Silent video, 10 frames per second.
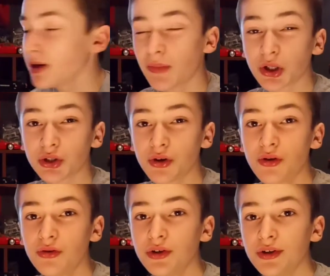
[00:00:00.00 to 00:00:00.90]
much
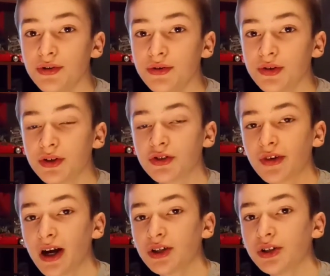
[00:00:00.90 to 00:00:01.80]
all use
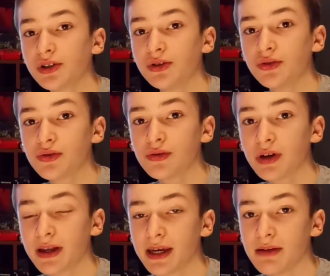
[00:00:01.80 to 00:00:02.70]
traction control
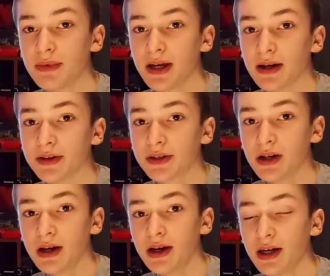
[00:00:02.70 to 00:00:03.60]
and ABS.
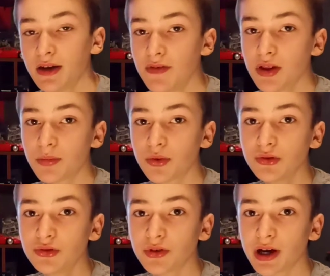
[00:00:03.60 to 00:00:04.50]
Even the pro
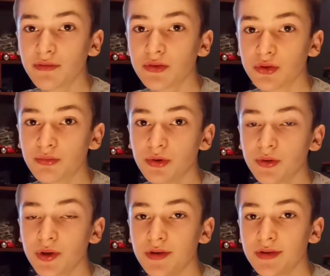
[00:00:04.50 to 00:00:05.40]
drivers will
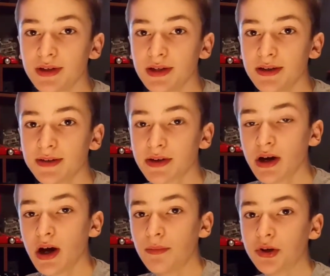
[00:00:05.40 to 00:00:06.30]
use these,
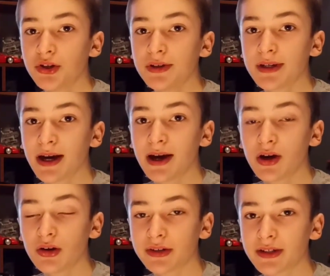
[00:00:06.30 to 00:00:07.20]
but just at
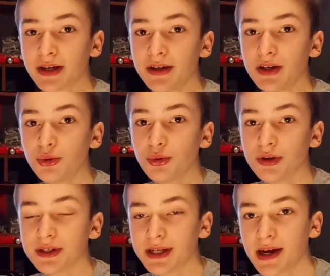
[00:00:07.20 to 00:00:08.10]
a slightly lower
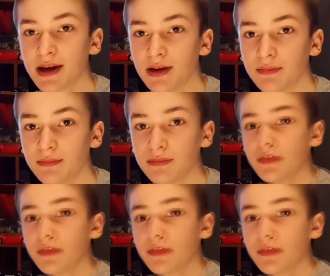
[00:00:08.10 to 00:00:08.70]
setting. One of the